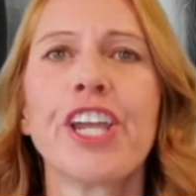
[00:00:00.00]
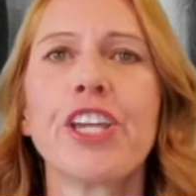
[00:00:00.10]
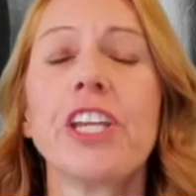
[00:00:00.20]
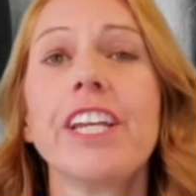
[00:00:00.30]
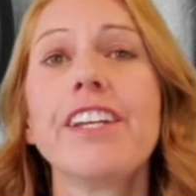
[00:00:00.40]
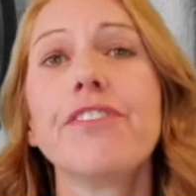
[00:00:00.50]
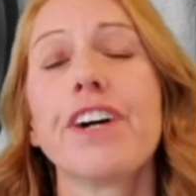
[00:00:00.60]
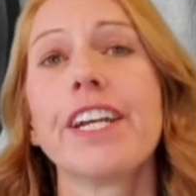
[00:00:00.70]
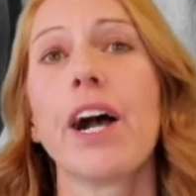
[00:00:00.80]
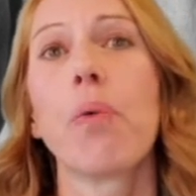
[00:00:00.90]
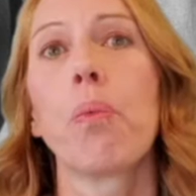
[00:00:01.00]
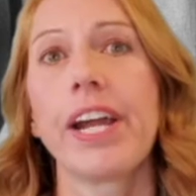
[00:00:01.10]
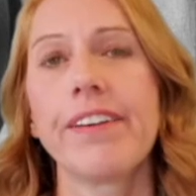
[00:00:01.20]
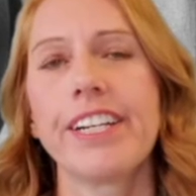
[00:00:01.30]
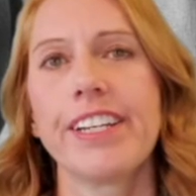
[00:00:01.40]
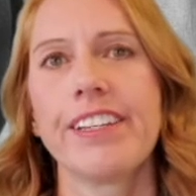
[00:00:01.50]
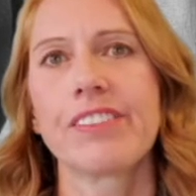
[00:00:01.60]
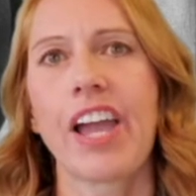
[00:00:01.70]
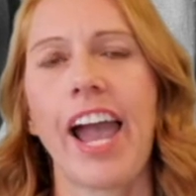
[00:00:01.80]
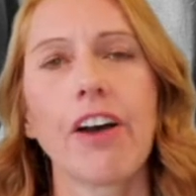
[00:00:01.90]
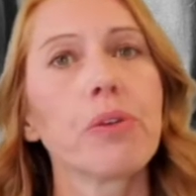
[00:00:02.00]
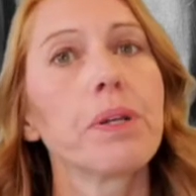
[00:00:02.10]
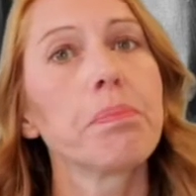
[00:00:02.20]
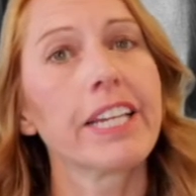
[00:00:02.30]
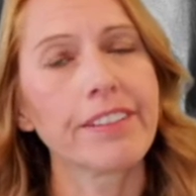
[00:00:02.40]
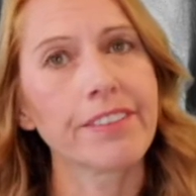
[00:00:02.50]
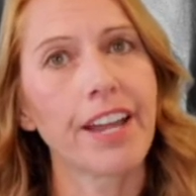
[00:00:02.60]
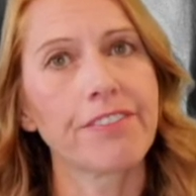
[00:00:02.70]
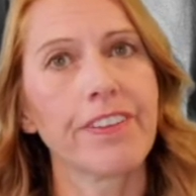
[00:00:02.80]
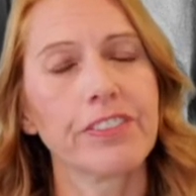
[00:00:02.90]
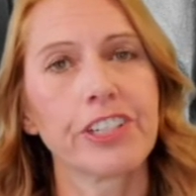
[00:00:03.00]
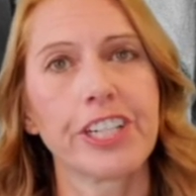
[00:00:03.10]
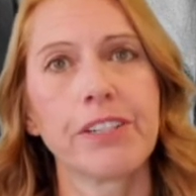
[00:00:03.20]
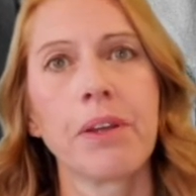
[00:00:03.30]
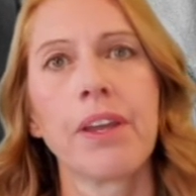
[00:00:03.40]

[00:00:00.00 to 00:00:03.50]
you need to find out where it is, how to replace that filter,